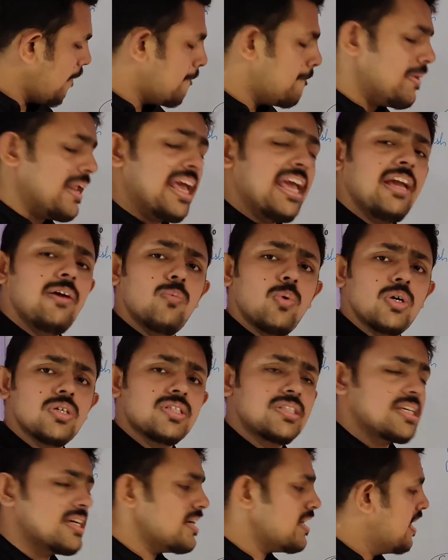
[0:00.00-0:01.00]
Playing was
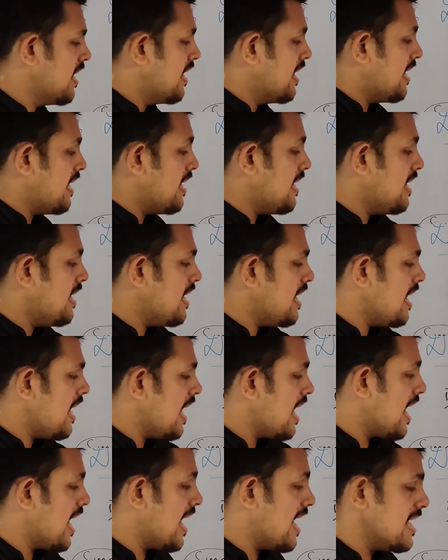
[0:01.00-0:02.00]
there. He
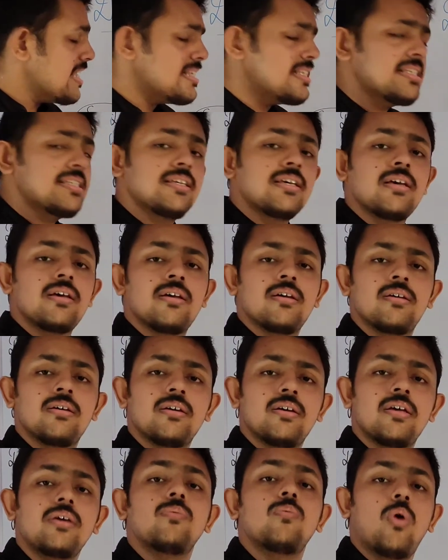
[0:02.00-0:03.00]
has
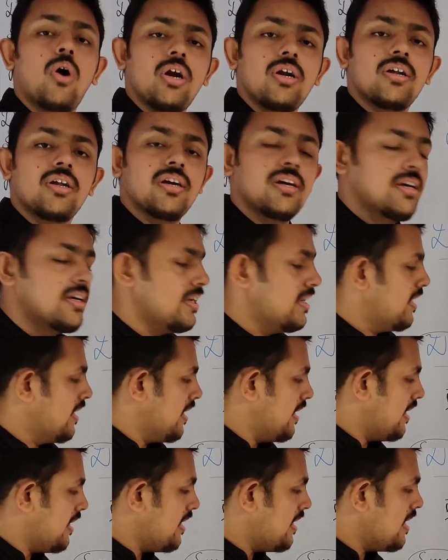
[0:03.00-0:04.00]
what?
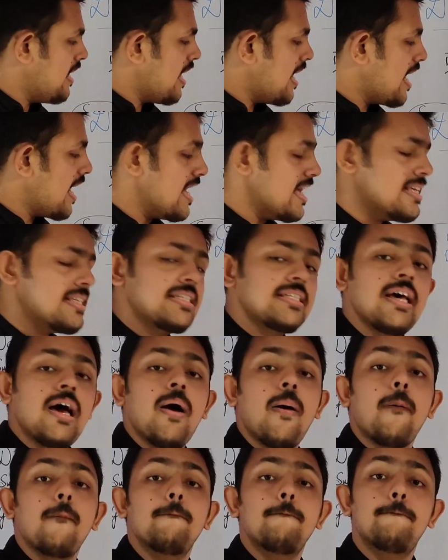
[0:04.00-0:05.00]
He has
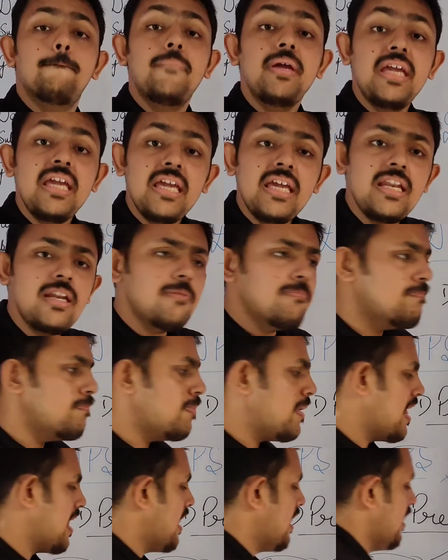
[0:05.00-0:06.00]
been
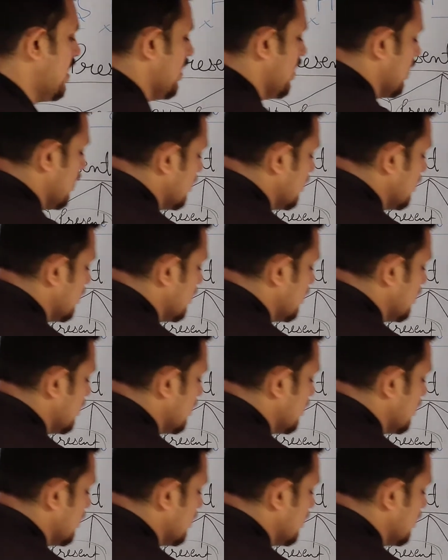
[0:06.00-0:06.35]
playing.